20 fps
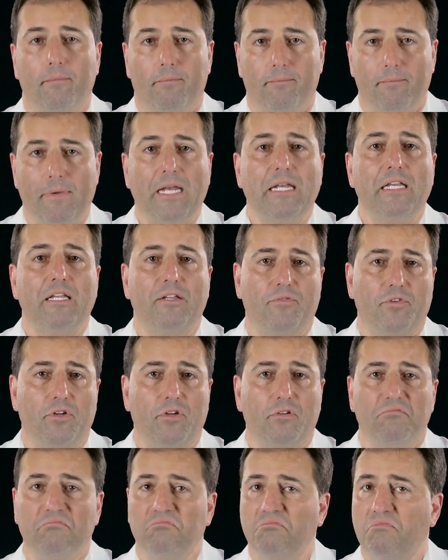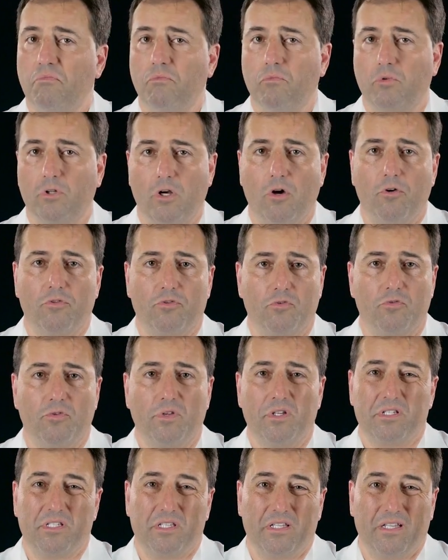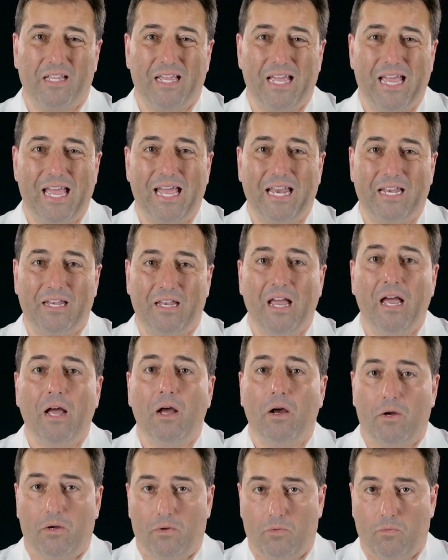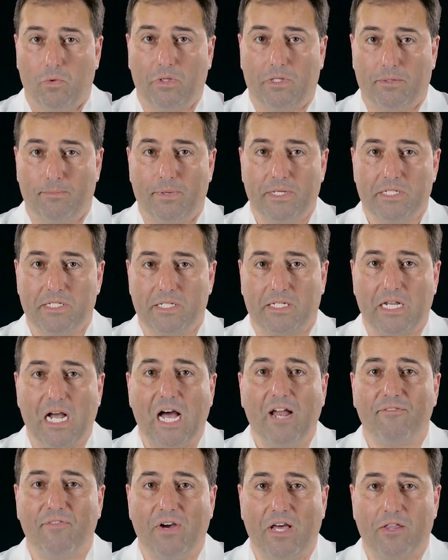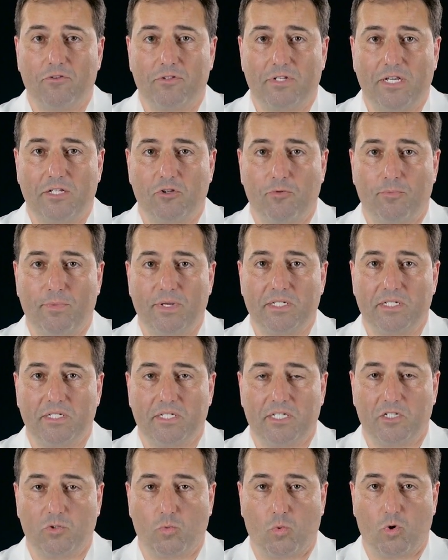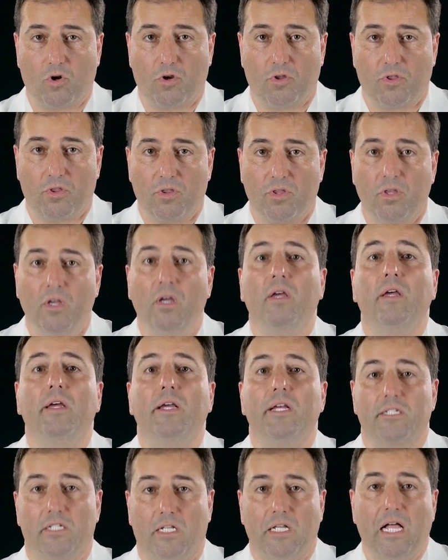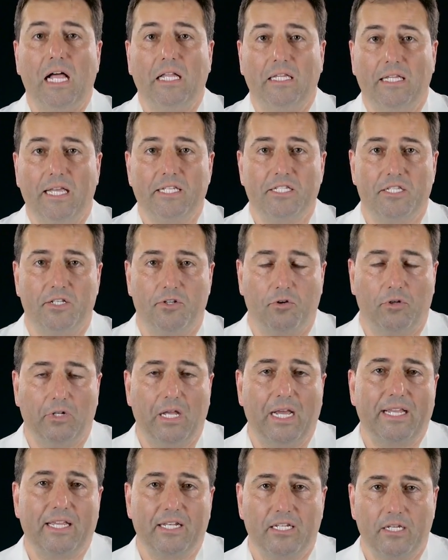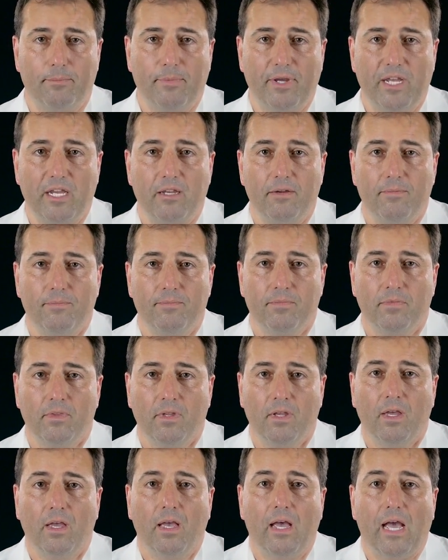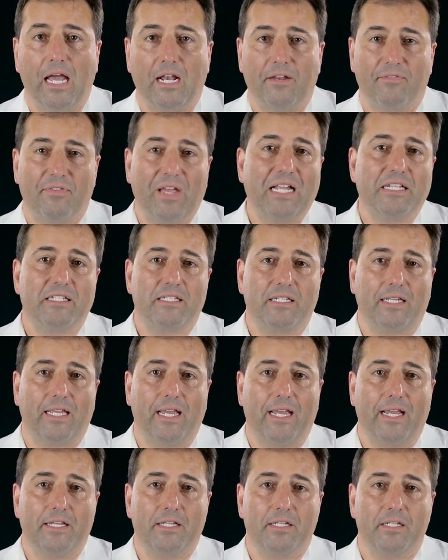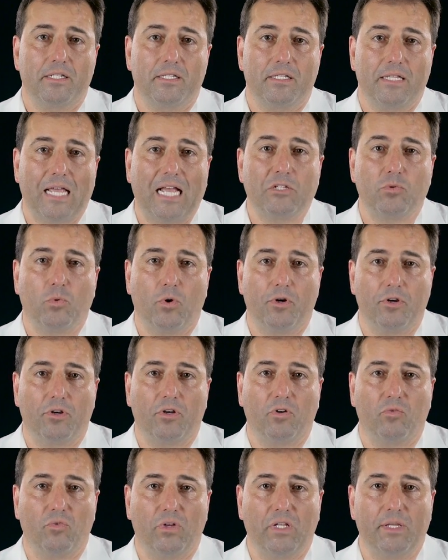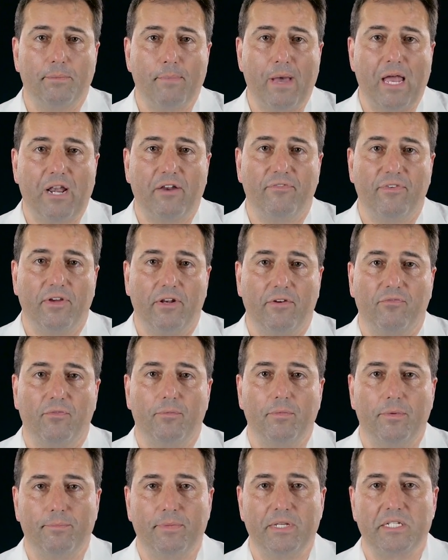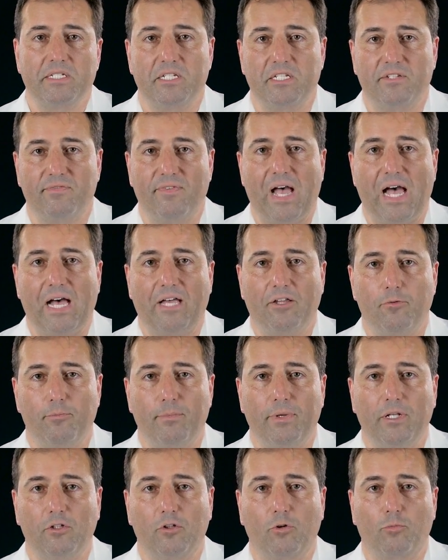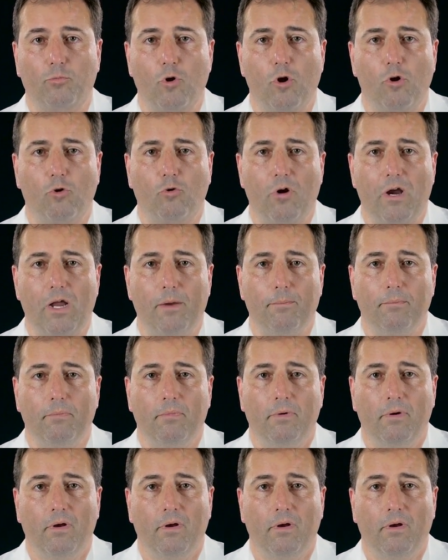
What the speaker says: Many of you will go through this, and what the Business Godfather says your business is worth is a lot less than you'd like it to be. And if that's the case, that's where you can really benefit from the Business Value Builder program